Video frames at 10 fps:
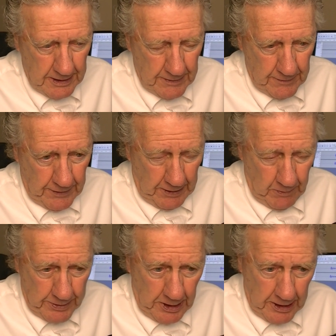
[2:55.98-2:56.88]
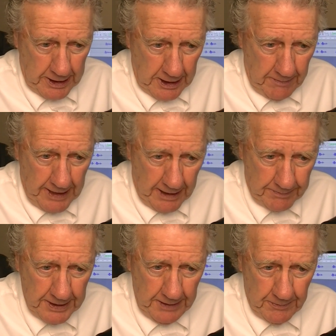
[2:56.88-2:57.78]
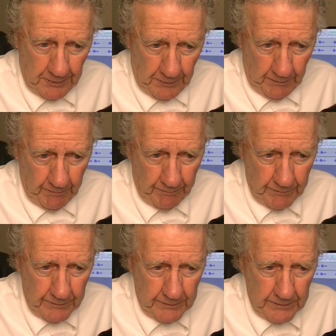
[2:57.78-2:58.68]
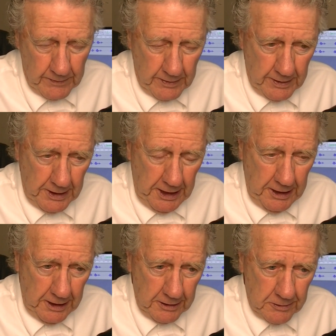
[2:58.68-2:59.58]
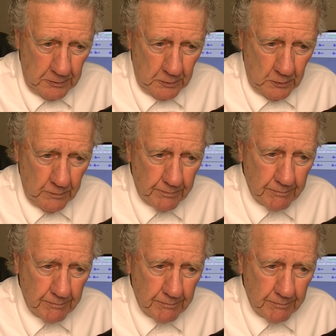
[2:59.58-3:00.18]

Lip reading: They were talking about people needing to